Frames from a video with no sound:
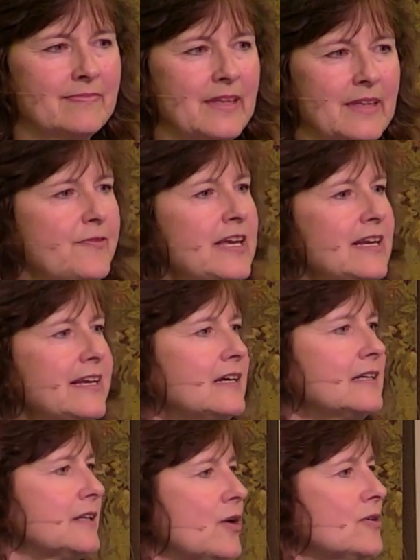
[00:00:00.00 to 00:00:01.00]
Feeling
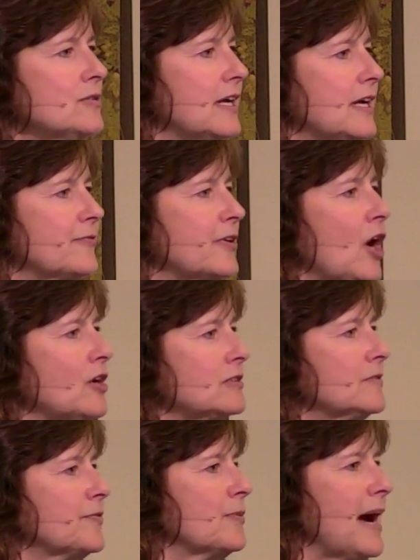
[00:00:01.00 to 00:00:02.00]
alone and
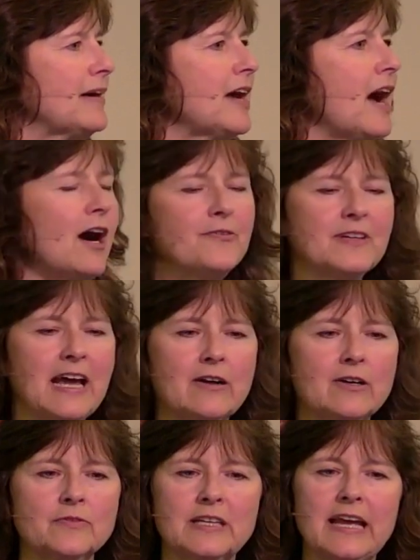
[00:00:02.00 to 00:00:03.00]
forgotten for about half an
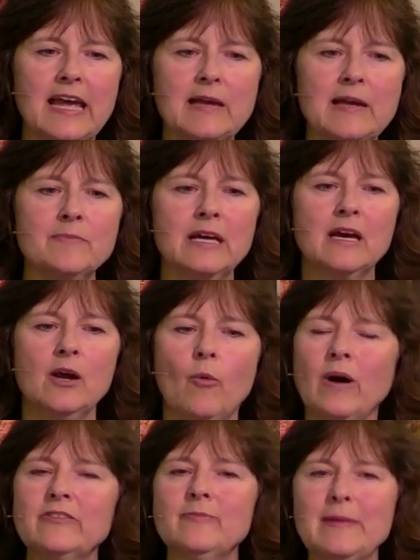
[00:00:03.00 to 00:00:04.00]
hour of the game,
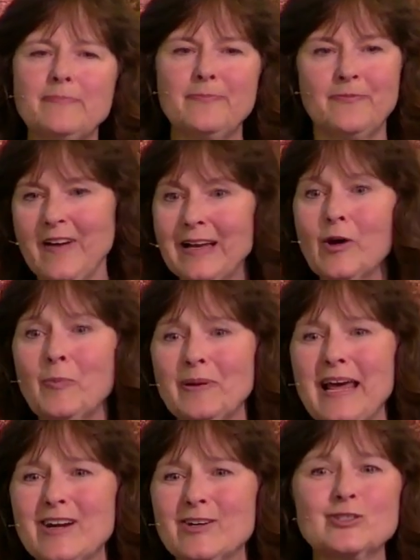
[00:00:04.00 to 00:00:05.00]
one of my fellow
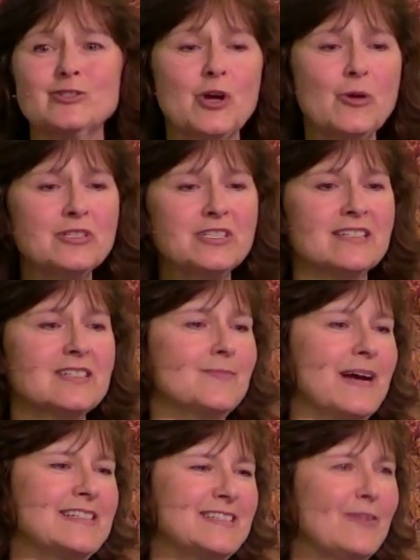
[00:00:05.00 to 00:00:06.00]
players noticed
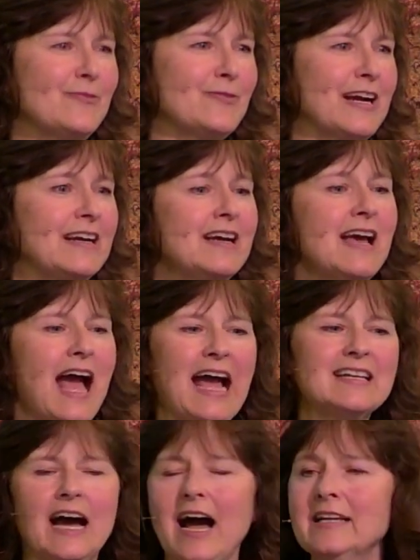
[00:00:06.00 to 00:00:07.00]
my suffering
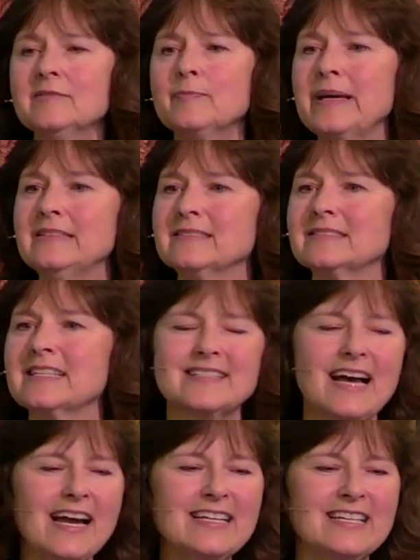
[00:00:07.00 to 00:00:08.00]
and unbidden
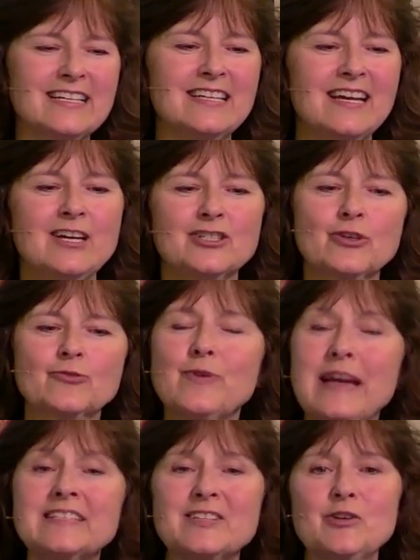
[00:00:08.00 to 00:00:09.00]
decided to
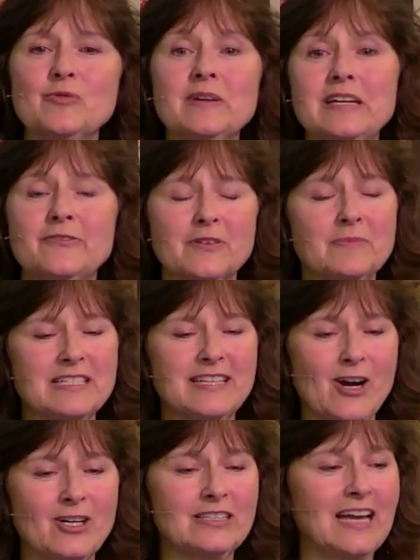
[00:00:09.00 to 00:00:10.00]
rescue me from the
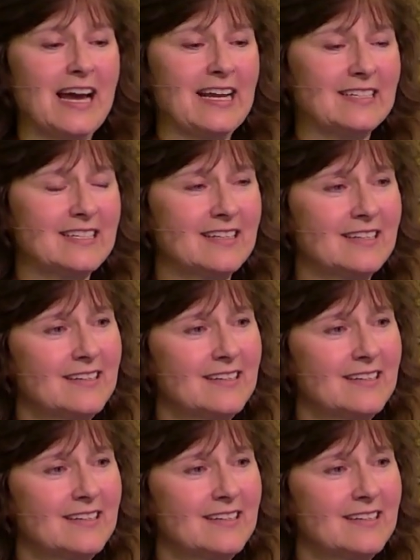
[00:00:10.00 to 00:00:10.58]
dark night.